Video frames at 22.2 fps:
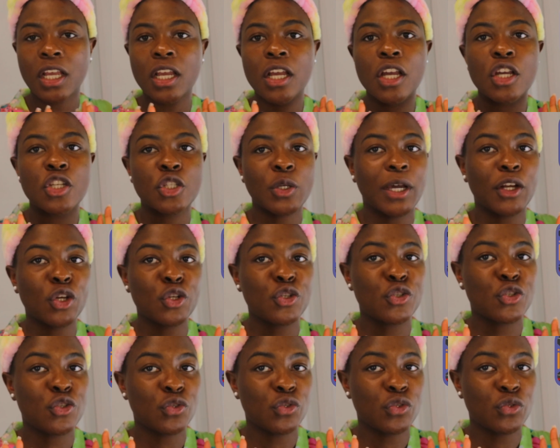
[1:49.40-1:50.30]
So I
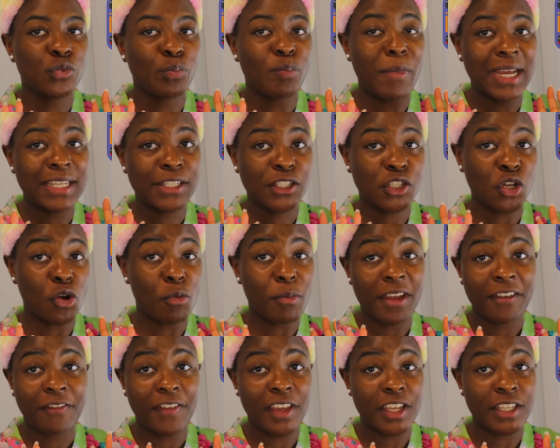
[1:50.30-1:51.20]
don't do mask on
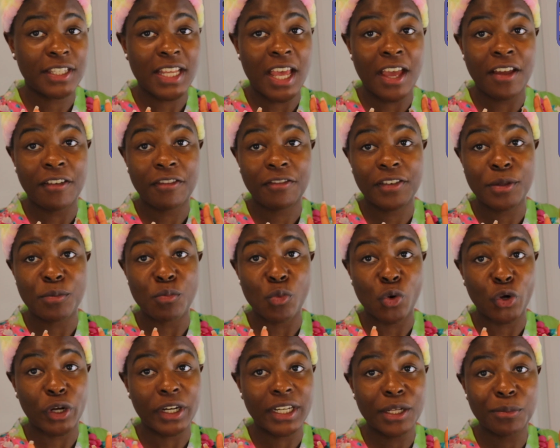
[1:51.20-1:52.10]
my face every
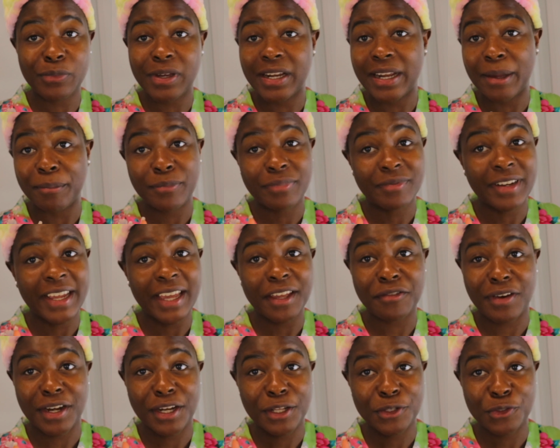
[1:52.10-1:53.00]
morning when I'm
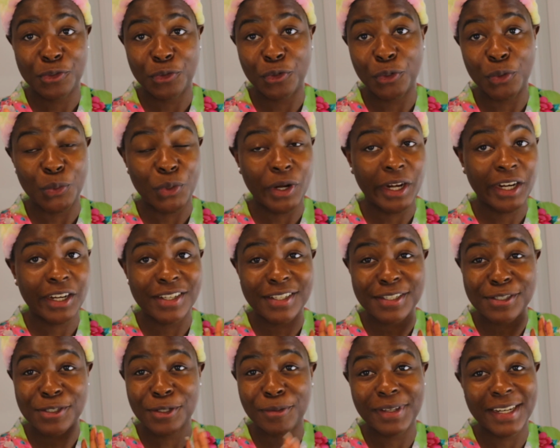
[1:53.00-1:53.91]
getting ready to go to work
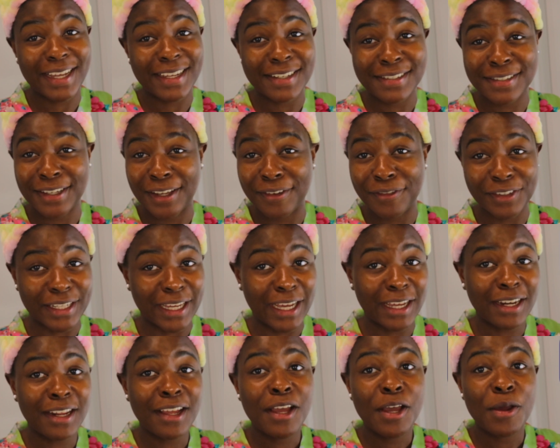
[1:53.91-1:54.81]
because nobody has time for
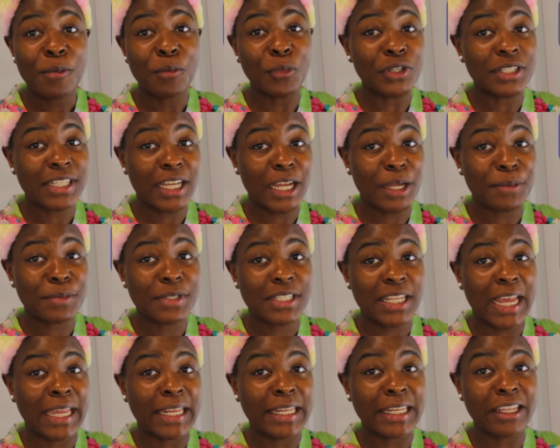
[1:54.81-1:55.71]
that. Most times
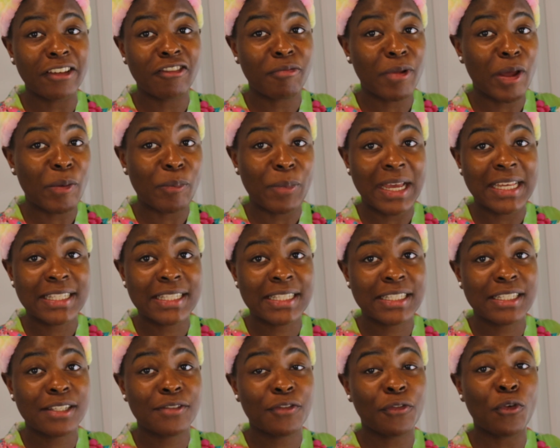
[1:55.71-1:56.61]
I leave my
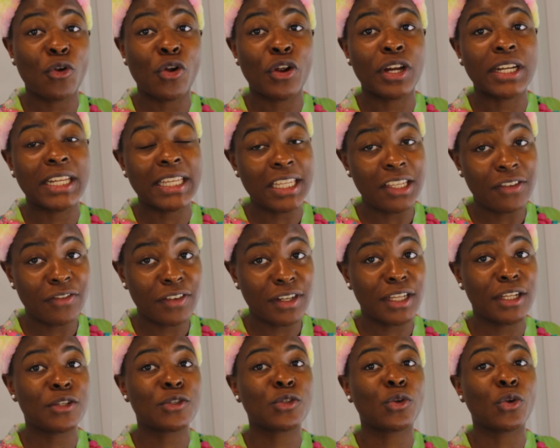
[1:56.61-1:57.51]
masks for the
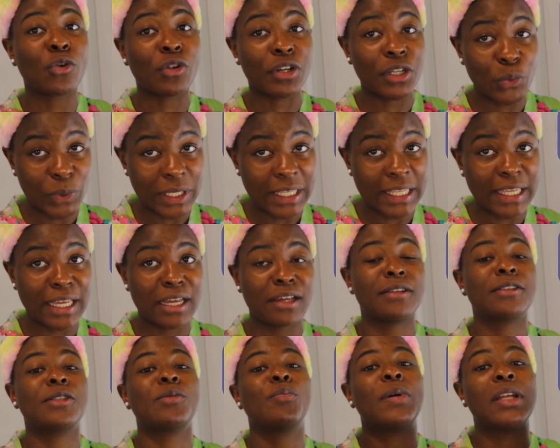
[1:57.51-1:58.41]
evenings or the
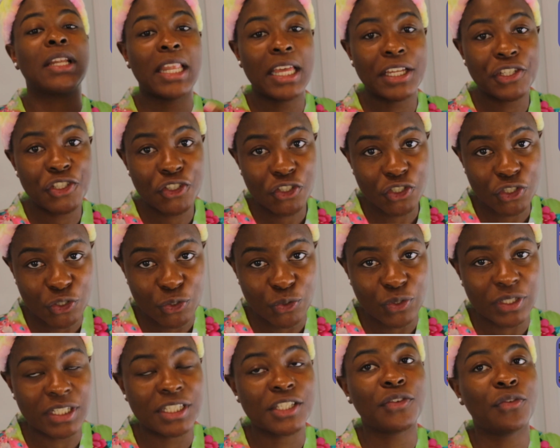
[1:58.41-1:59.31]
weekends, but let's just
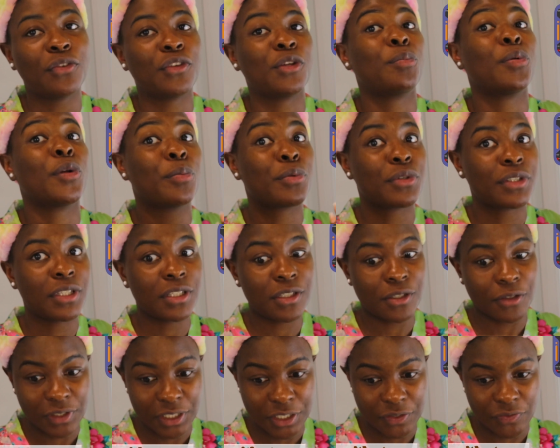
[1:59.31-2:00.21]
do this for the purposes
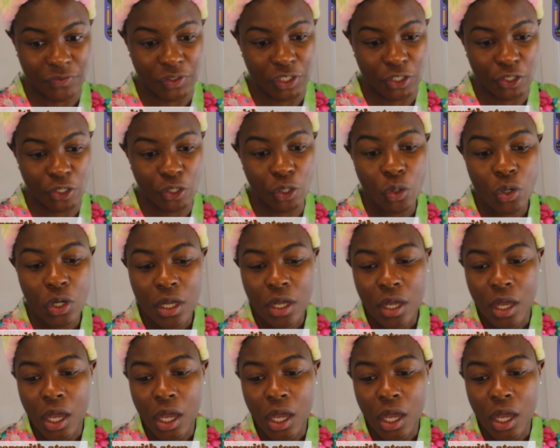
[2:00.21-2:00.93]
of this video.